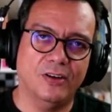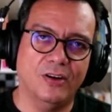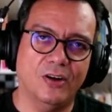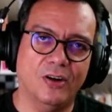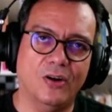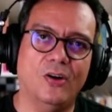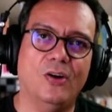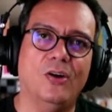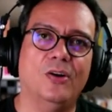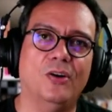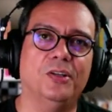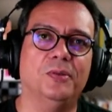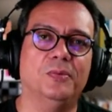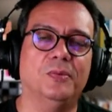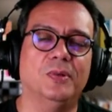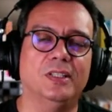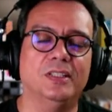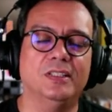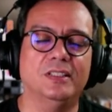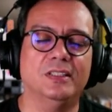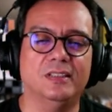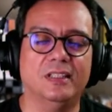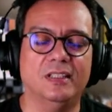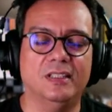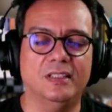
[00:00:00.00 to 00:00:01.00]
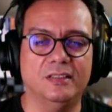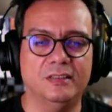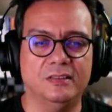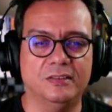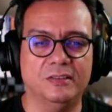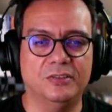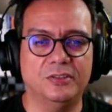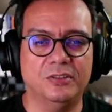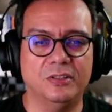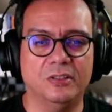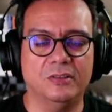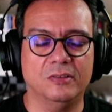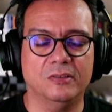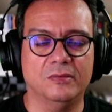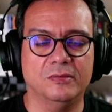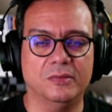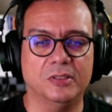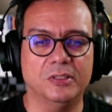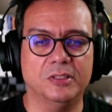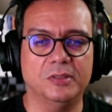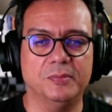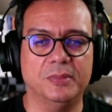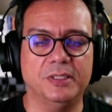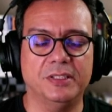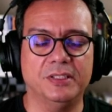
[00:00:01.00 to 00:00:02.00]
all you want is a little stronger
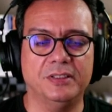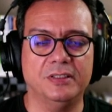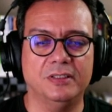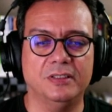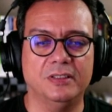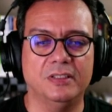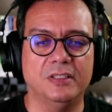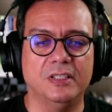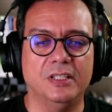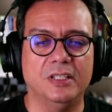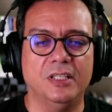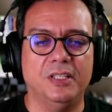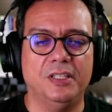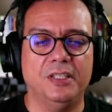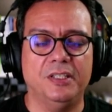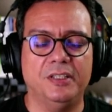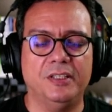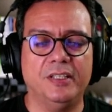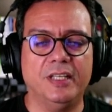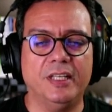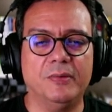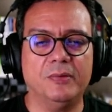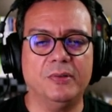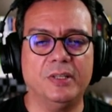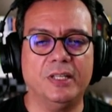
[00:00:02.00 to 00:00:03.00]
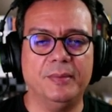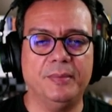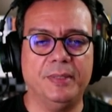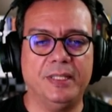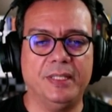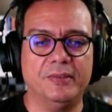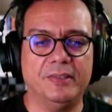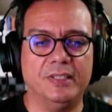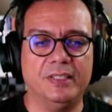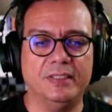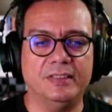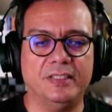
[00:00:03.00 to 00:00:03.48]
word, but you get what I mean, right?